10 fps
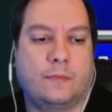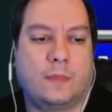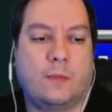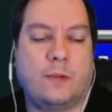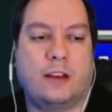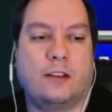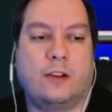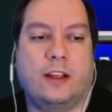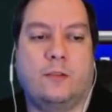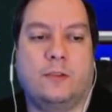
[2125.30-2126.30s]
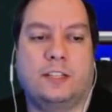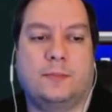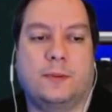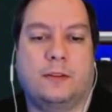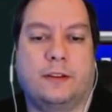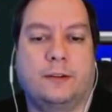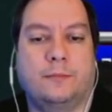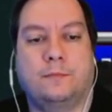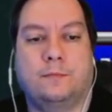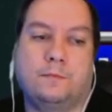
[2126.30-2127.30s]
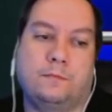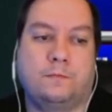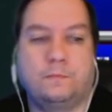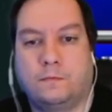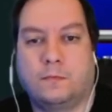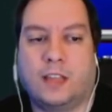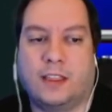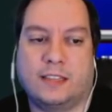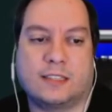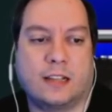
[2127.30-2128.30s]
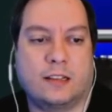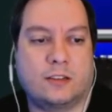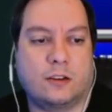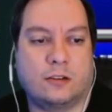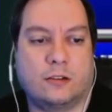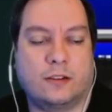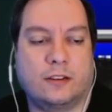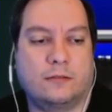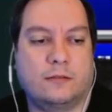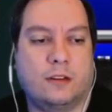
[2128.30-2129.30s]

And we got another AoE spell there. I think it's slightly stronger, right?